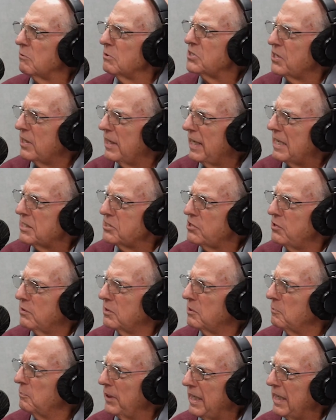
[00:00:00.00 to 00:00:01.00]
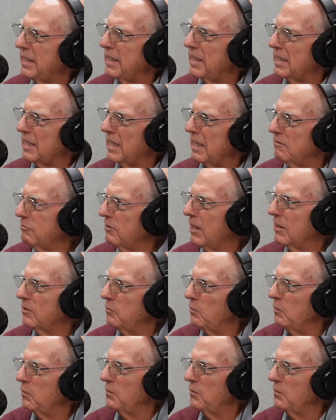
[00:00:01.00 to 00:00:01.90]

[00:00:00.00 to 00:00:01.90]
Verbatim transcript: I was going to ask you at the beginning, and I found